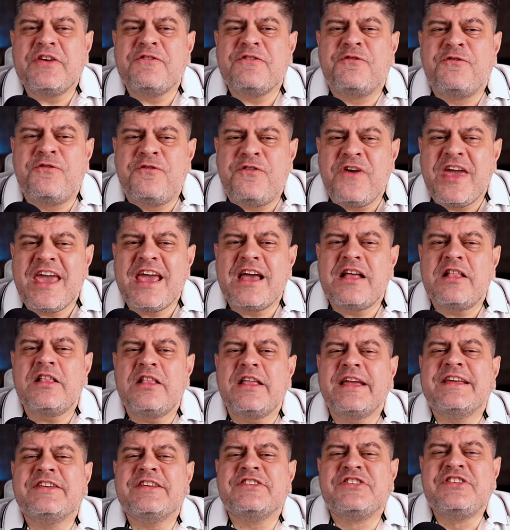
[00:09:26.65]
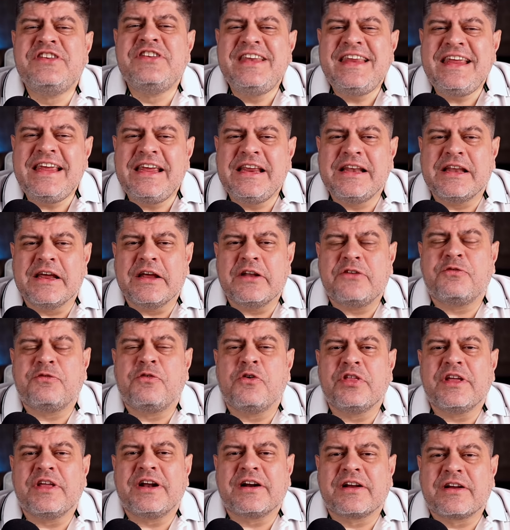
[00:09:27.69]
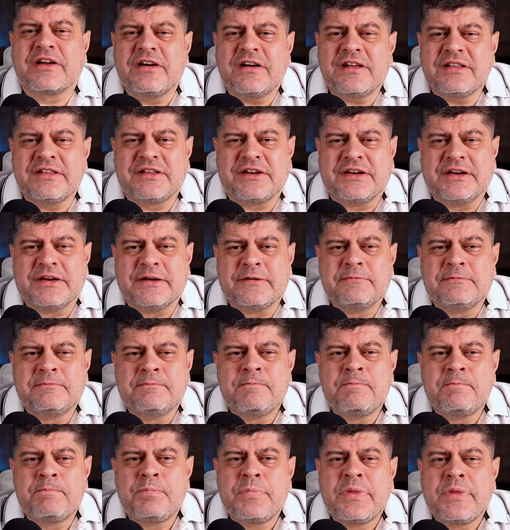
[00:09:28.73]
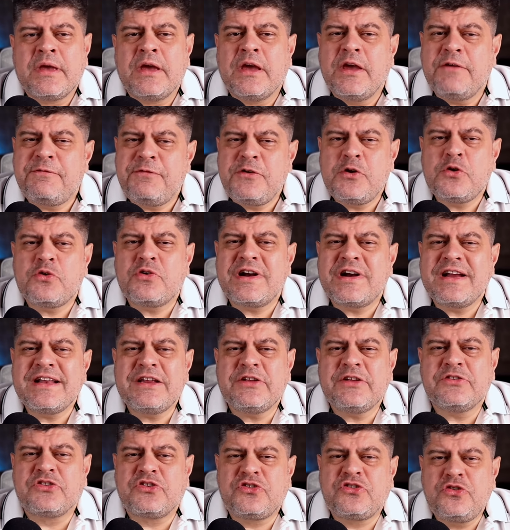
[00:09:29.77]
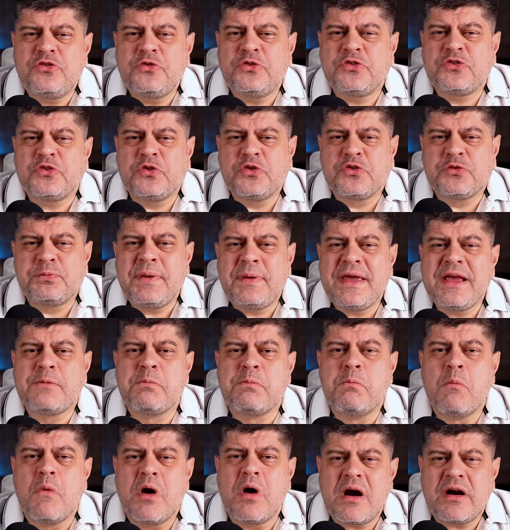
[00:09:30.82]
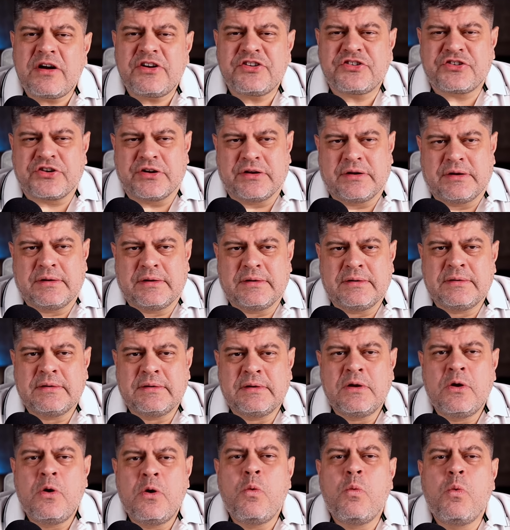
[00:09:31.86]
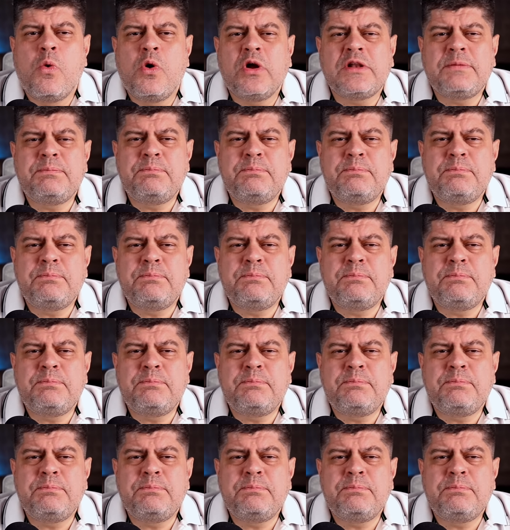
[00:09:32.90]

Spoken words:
feel is needed for their country. If Ukrainians choose to speak Martian, what